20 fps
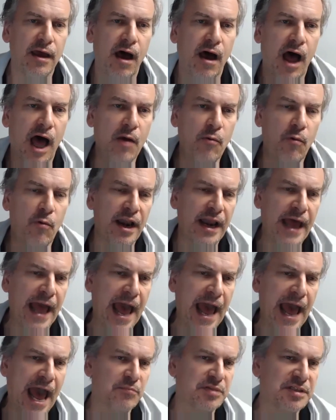I want
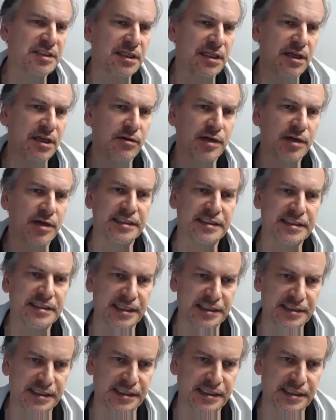absolute
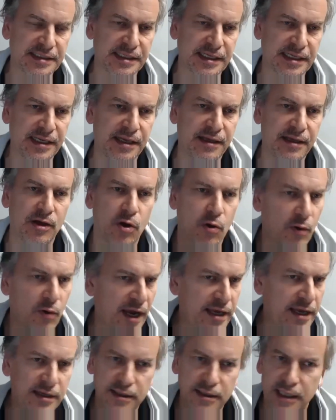consistency,
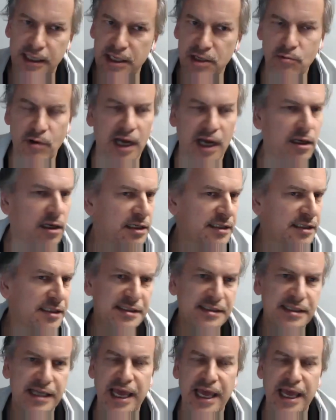right? The UI looks the
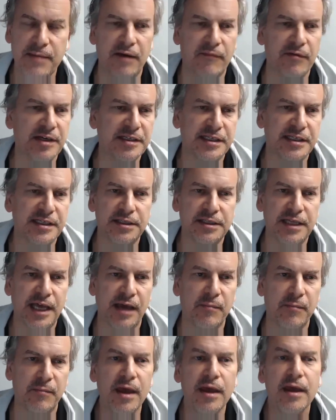same every single
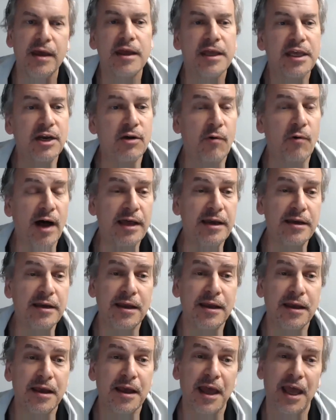time. You know what?
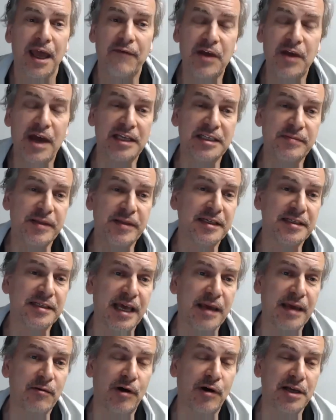If you asked me the
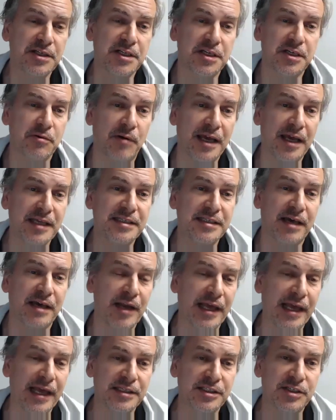same question twice, I
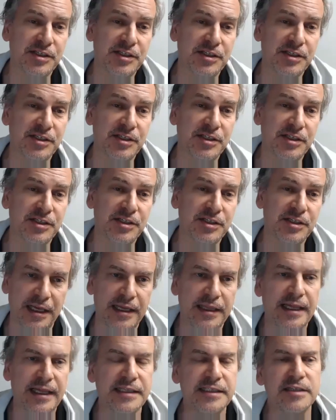would answer it differently.
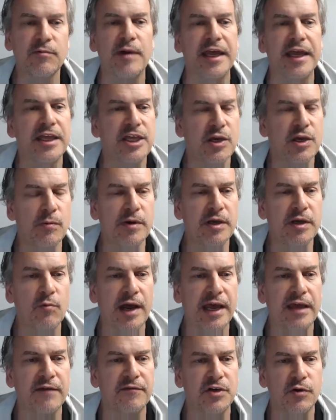That's the human
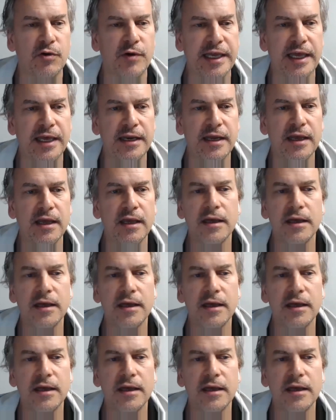way of doing it.